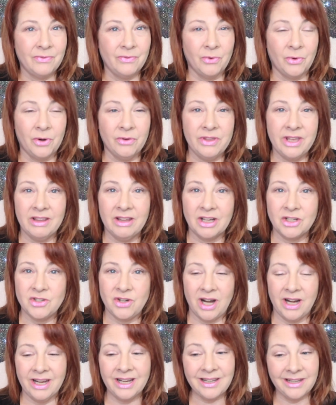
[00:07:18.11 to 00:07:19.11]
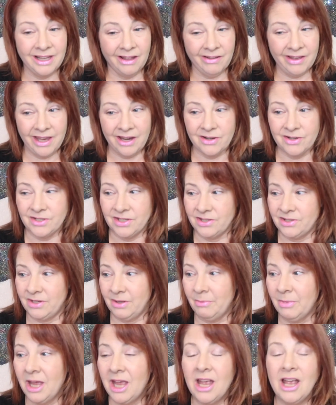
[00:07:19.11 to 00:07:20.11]
for the electronic nail cash
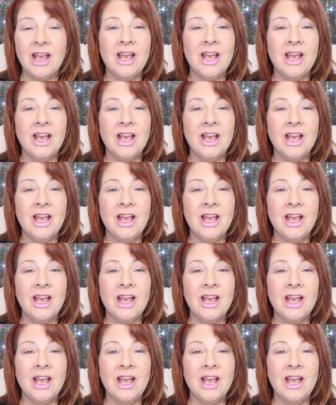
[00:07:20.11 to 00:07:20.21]
system.